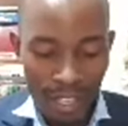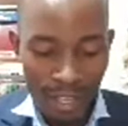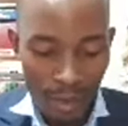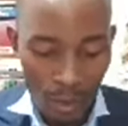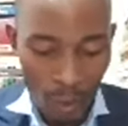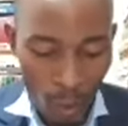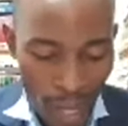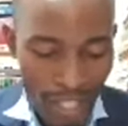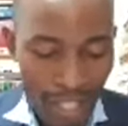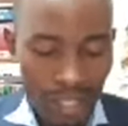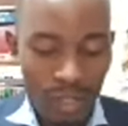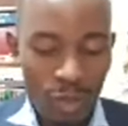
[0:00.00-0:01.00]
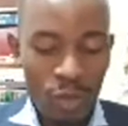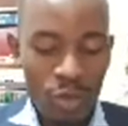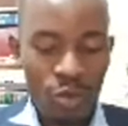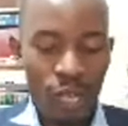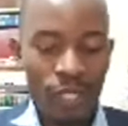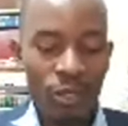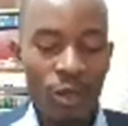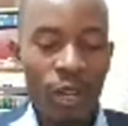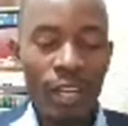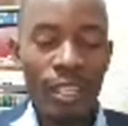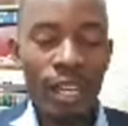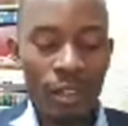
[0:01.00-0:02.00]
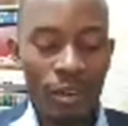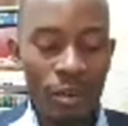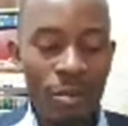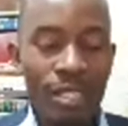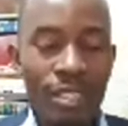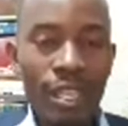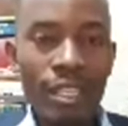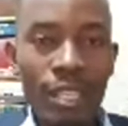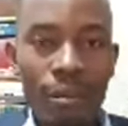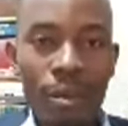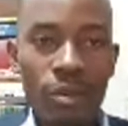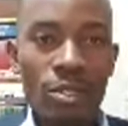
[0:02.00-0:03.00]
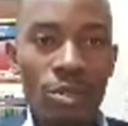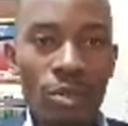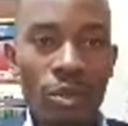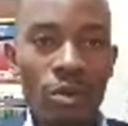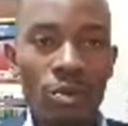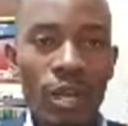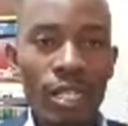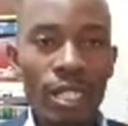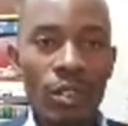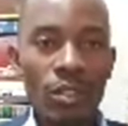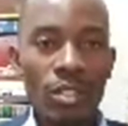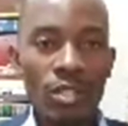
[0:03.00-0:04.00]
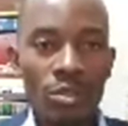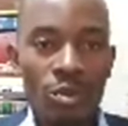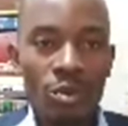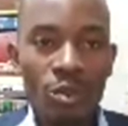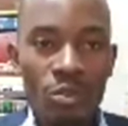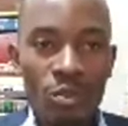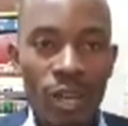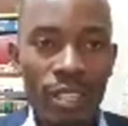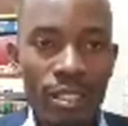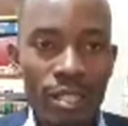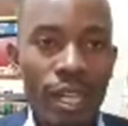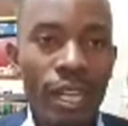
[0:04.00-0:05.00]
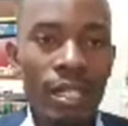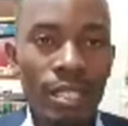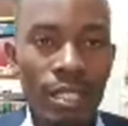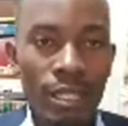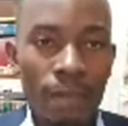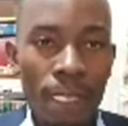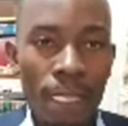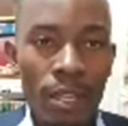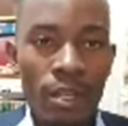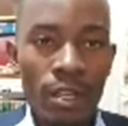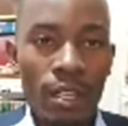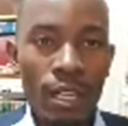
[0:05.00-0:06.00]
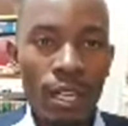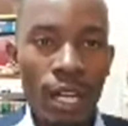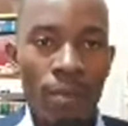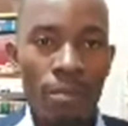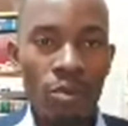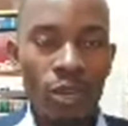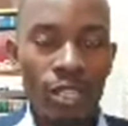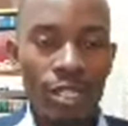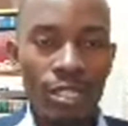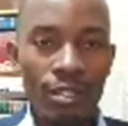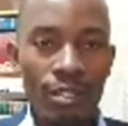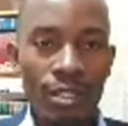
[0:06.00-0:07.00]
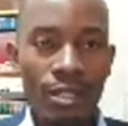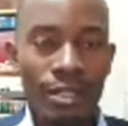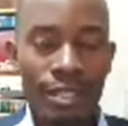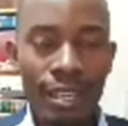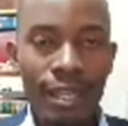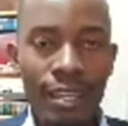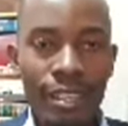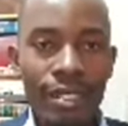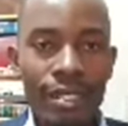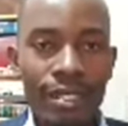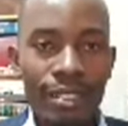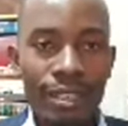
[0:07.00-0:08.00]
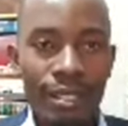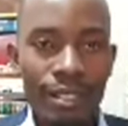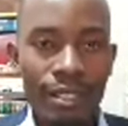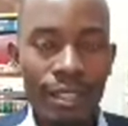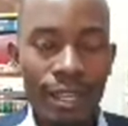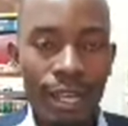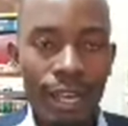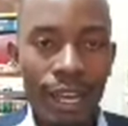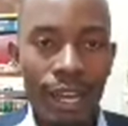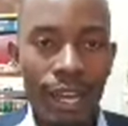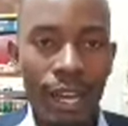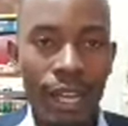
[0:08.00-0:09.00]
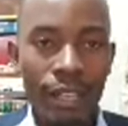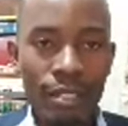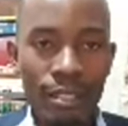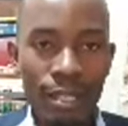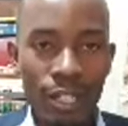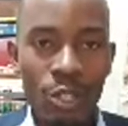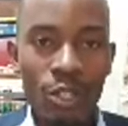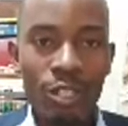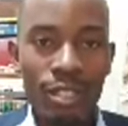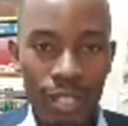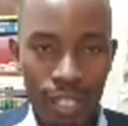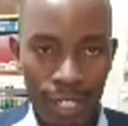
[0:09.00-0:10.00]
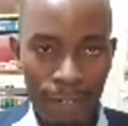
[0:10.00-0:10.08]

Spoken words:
what is contract, or an agreement that amounts to contract according to Contracts Act Cap 2010 and Section 10.